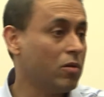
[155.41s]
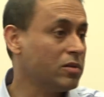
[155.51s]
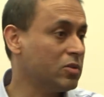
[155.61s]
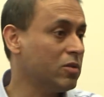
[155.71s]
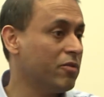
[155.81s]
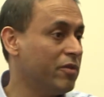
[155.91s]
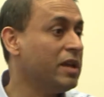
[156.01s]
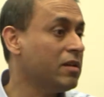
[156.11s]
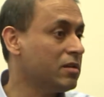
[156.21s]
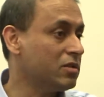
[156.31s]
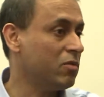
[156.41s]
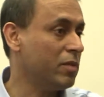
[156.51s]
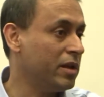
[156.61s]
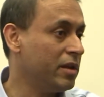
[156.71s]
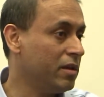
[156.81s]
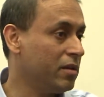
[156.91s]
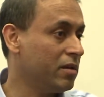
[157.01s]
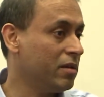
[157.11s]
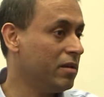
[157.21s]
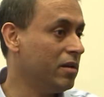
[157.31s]
also a weakness for many
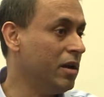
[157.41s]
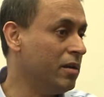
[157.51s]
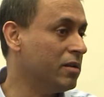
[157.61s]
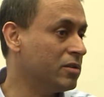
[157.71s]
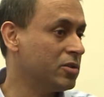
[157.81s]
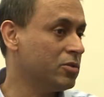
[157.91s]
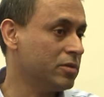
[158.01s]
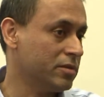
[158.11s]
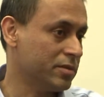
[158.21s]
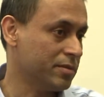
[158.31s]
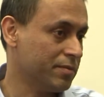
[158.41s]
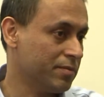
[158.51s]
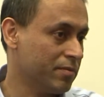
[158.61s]
Indian institutions.